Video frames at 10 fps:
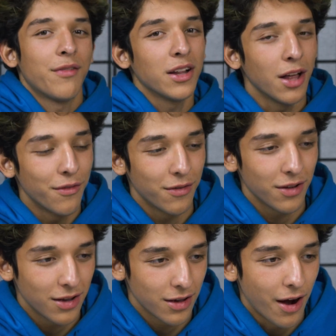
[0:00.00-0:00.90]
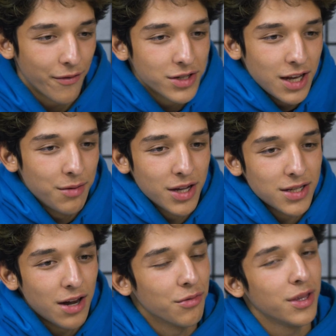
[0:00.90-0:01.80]
I love conversating because
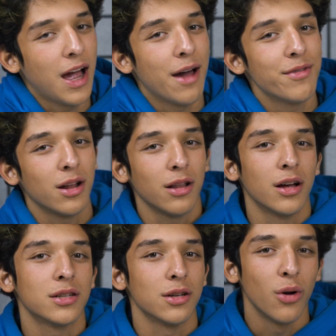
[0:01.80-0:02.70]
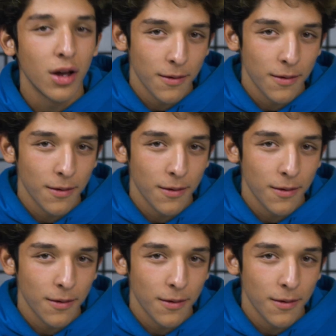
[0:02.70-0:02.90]
I don't really have that a lot. So